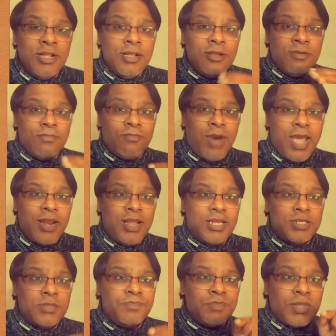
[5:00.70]

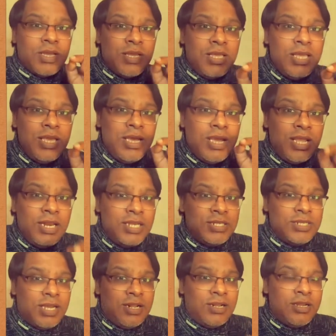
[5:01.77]
minus E
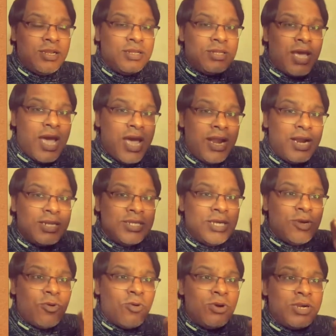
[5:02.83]
initial, the energy
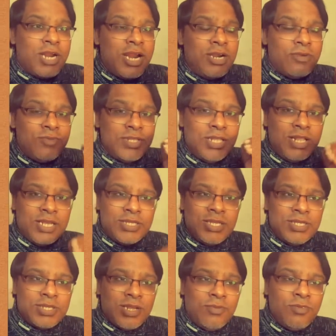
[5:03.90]
content within the
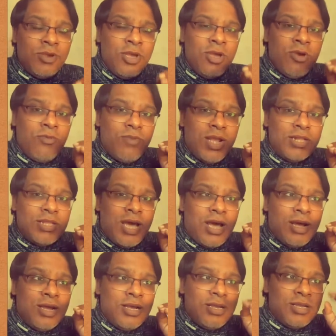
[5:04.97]
system when the
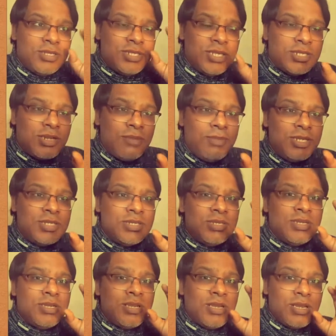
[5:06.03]
system is
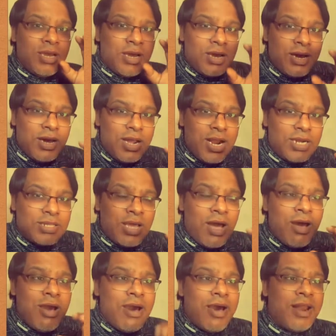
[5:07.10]
at the
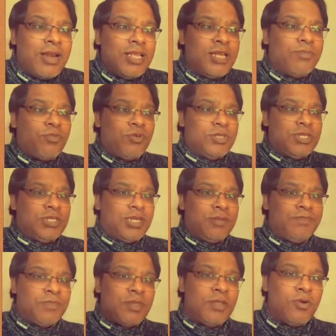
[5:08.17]
earlier position.
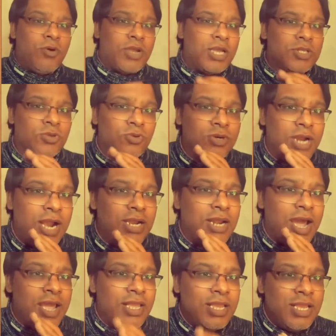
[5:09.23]
Okay, so
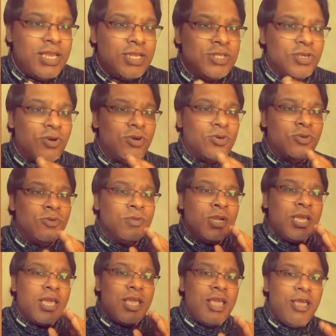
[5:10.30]
delta E is equal to
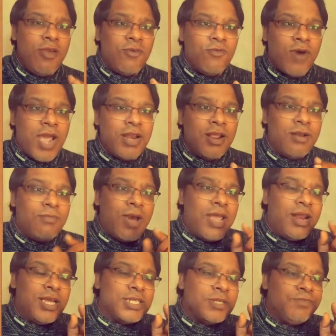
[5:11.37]
E final
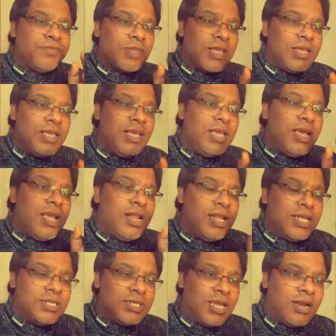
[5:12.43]
minus E
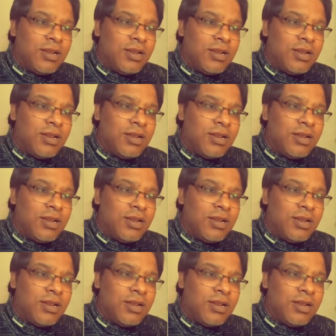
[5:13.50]
initial.